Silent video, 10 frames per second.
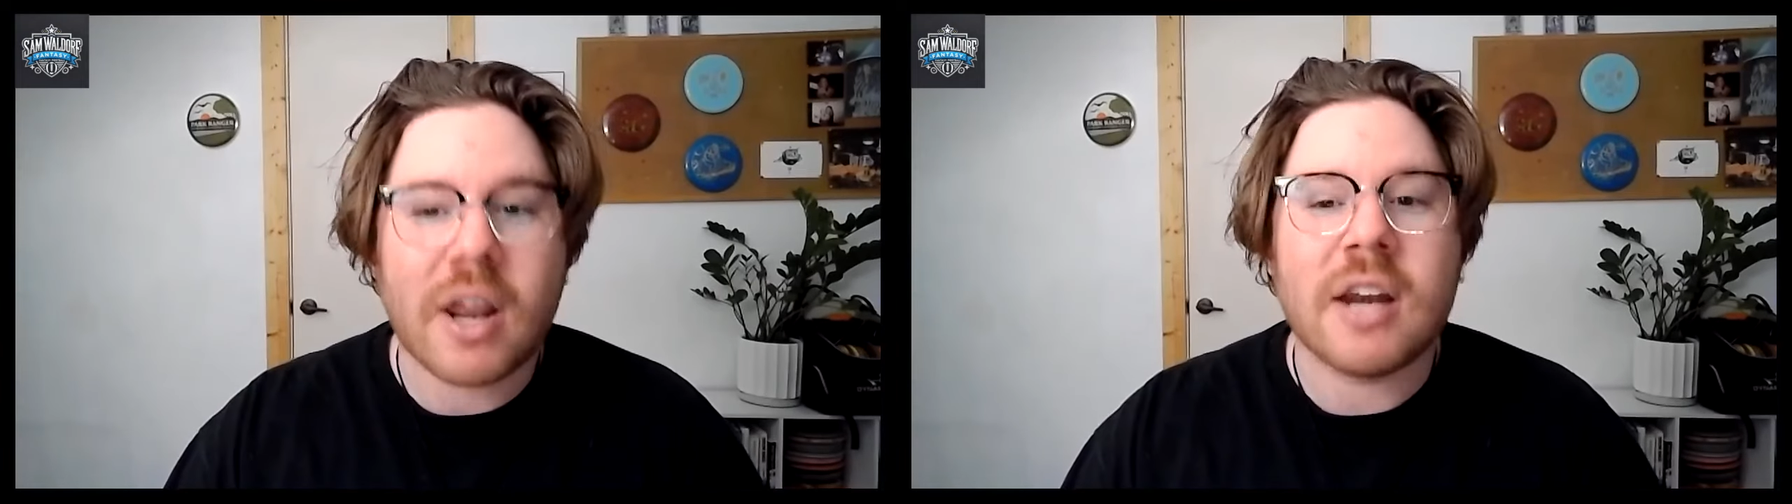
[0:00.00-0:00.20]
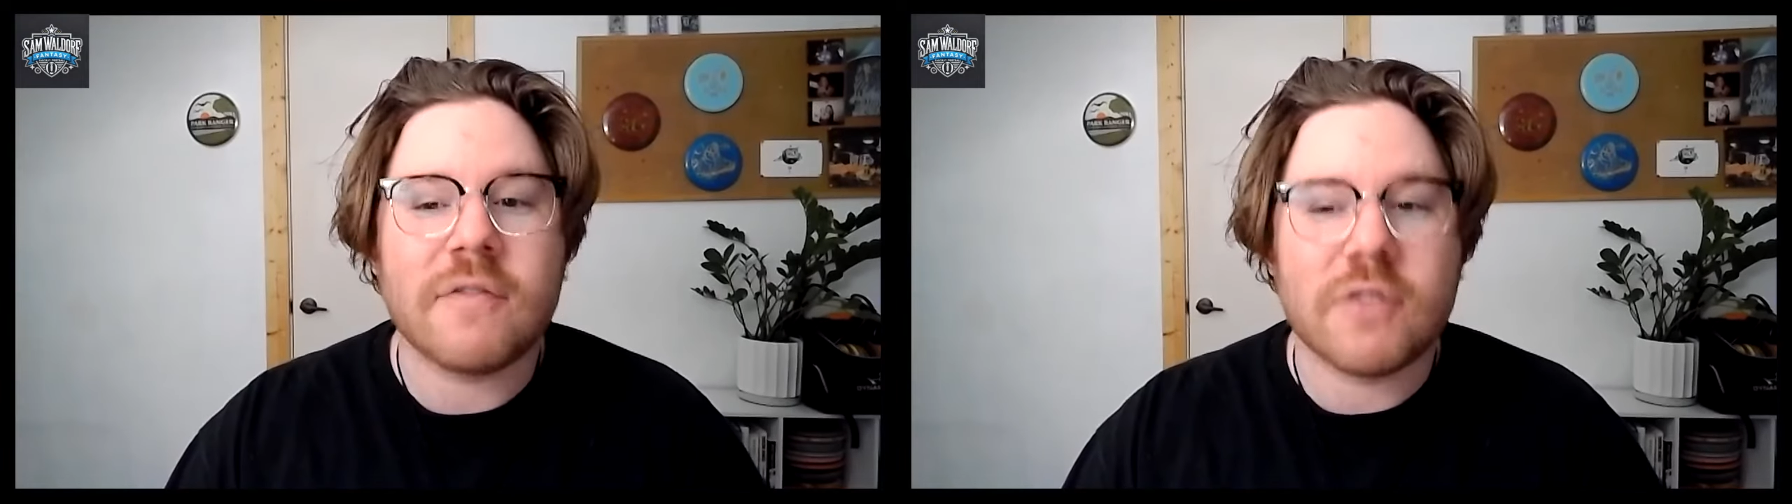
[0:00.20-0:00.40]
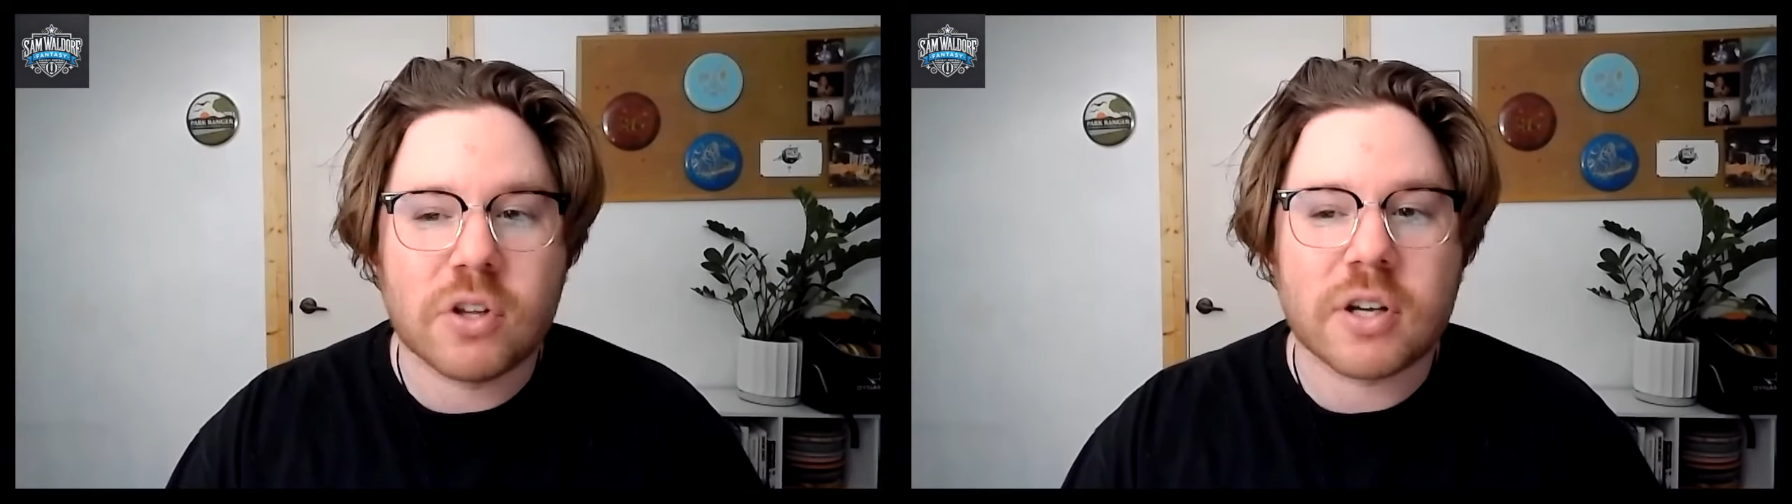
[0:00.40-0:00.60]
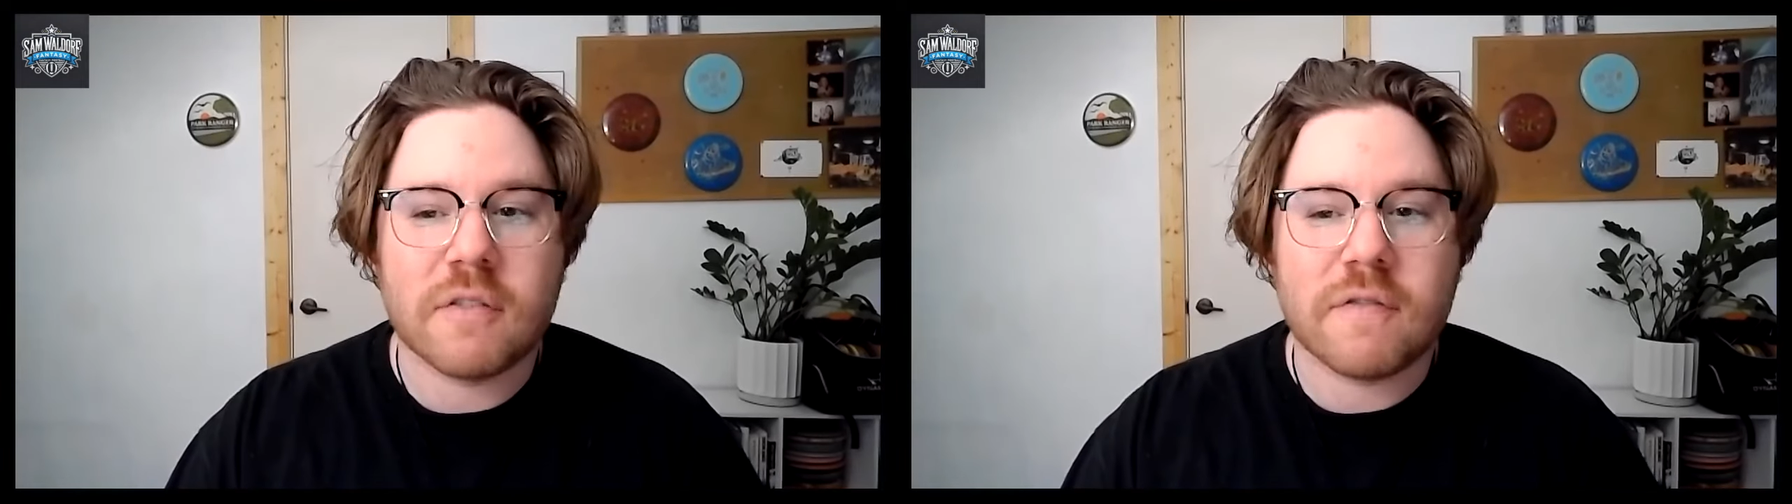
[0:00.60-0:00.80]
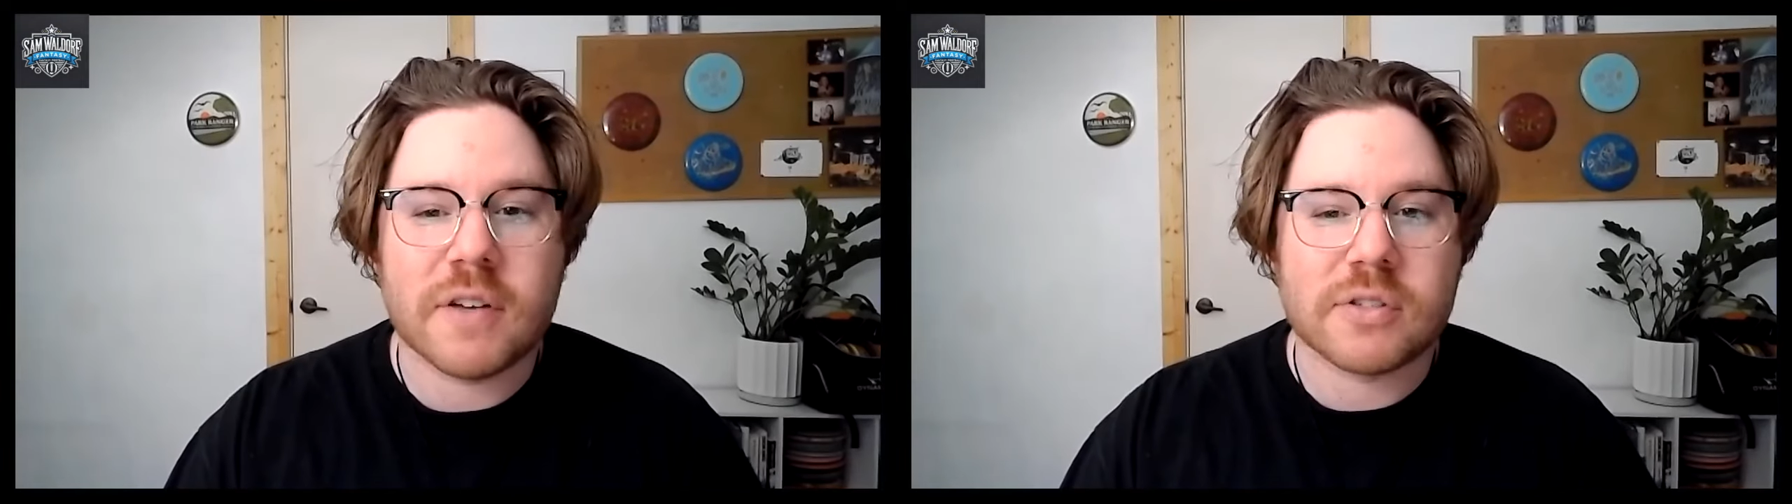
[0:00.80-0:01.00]
And if you're looking to
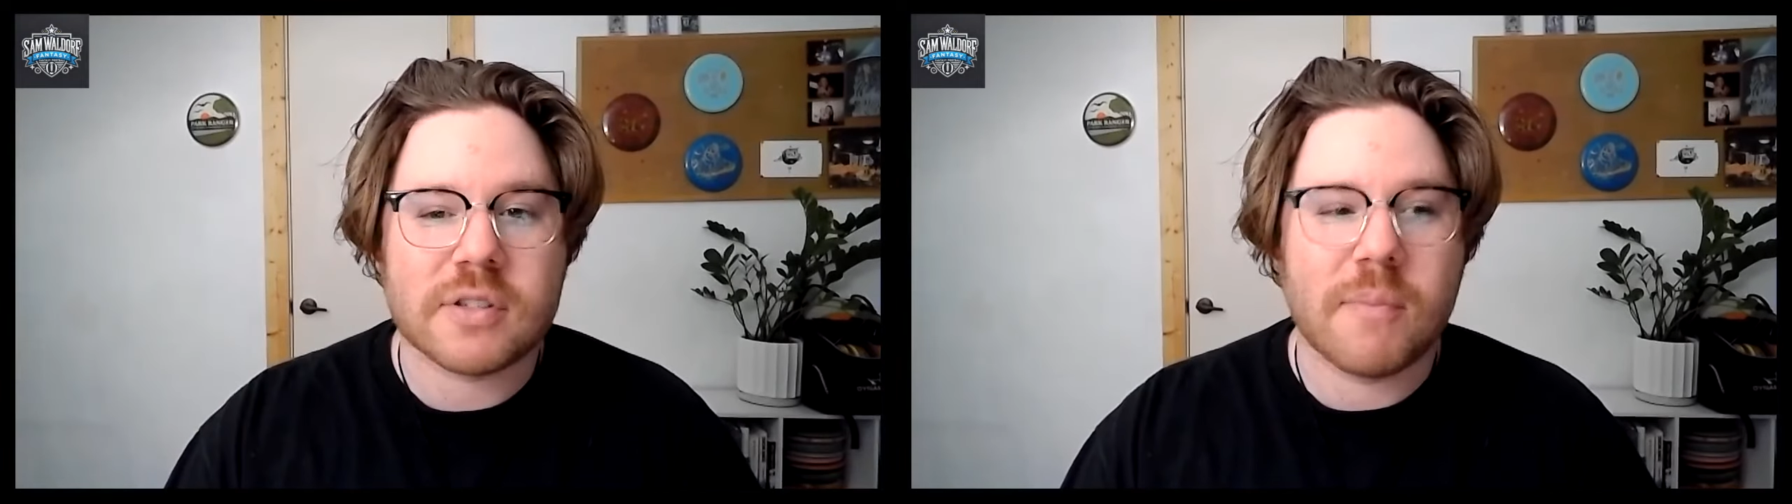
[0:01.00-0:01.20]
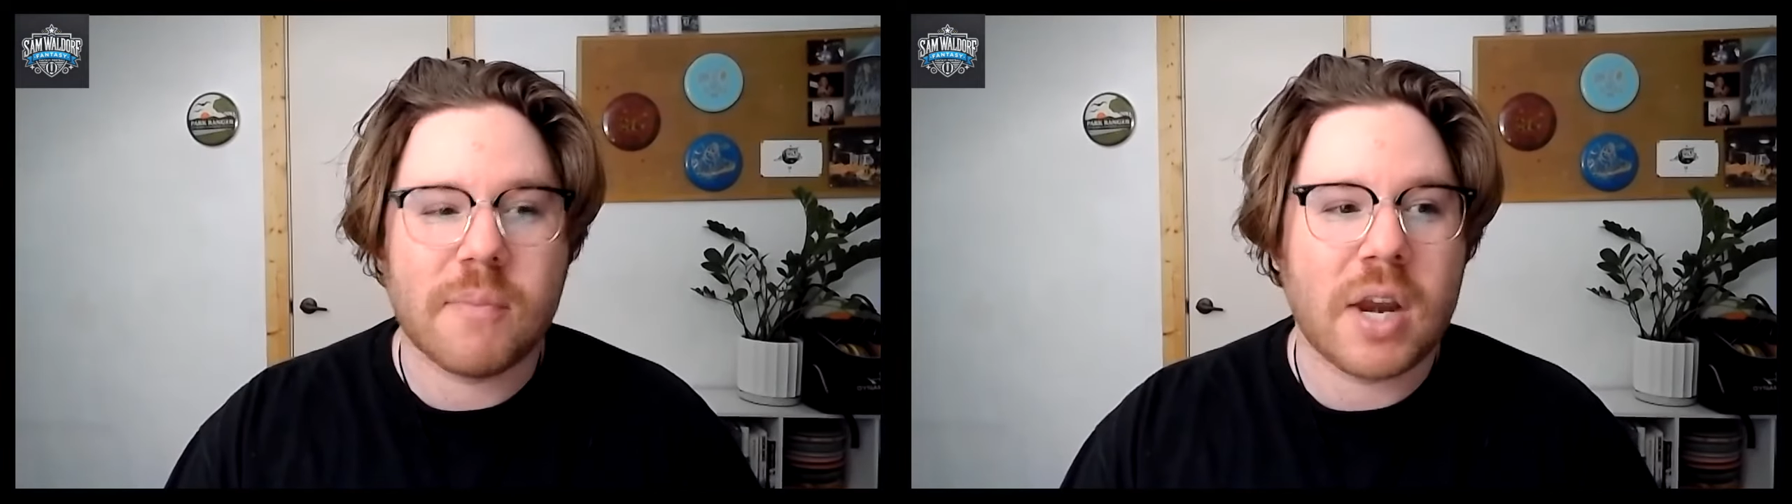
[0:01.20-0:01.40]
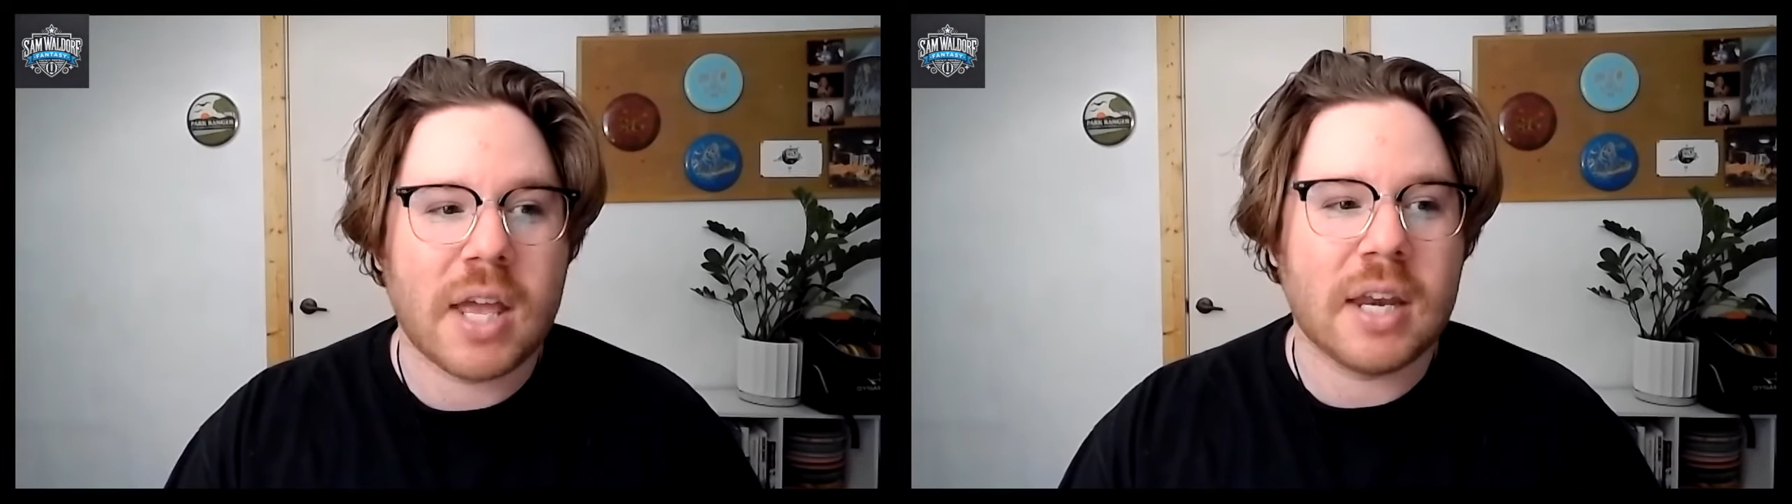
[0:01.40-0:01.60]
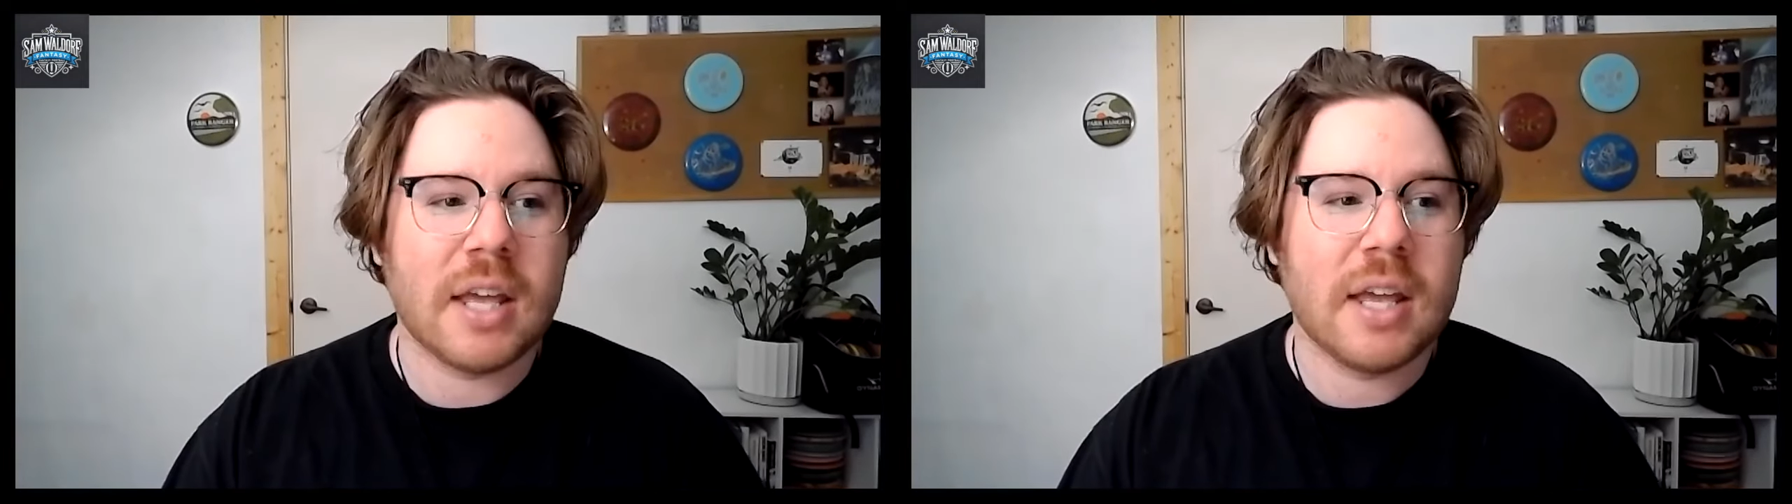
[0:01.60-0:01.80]
fill someone in,